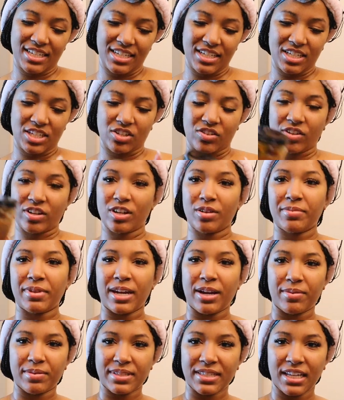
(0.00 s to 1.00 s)
the scrub
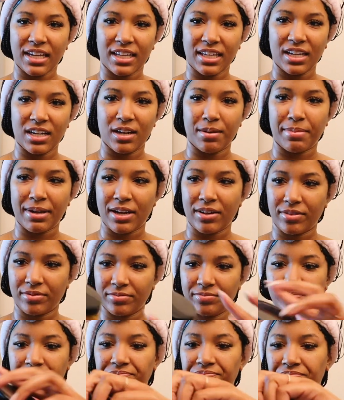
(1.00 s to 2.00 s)
that I was telling y'all
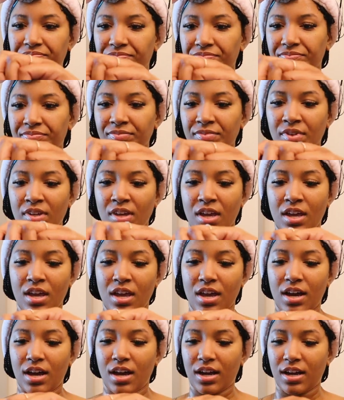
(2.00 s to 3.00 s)
about.
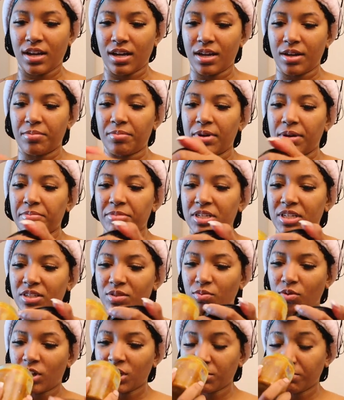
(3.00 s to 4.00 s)
I'm
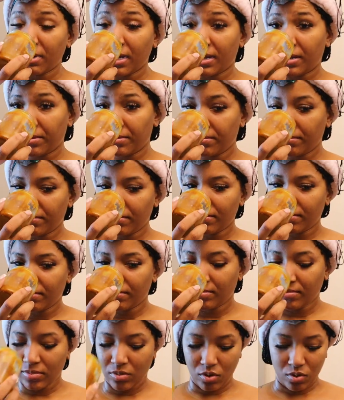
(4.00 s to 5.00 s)
just wash my
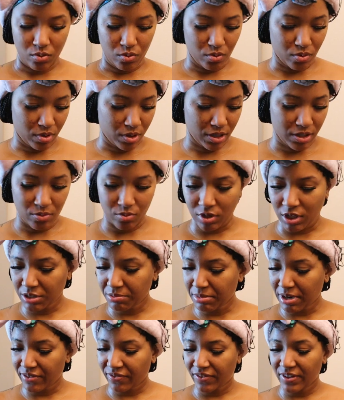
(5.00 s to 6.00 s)

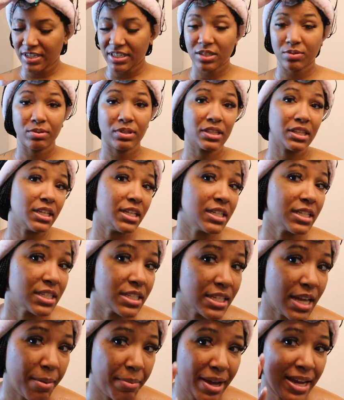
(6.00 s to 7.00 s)
face with
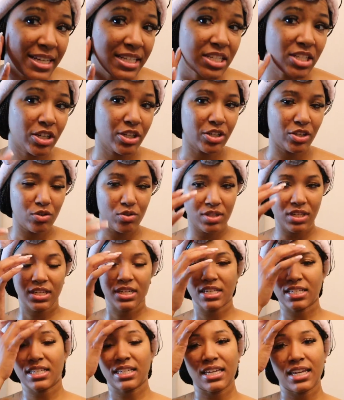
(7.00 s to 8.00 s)
this. I might start using
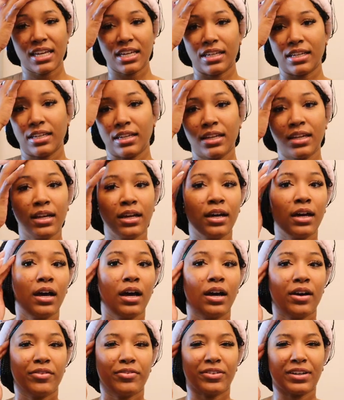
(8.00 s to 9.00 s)
this again
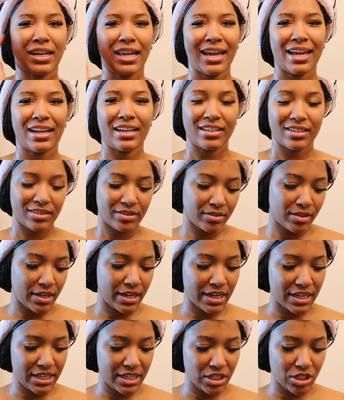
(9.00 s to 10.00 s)
for like
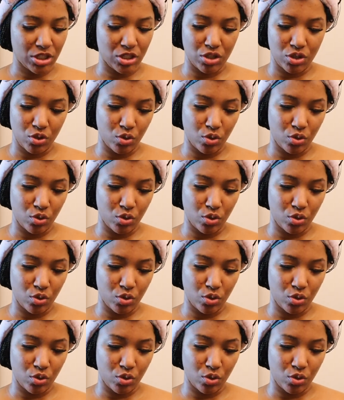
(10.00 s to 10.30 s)
at least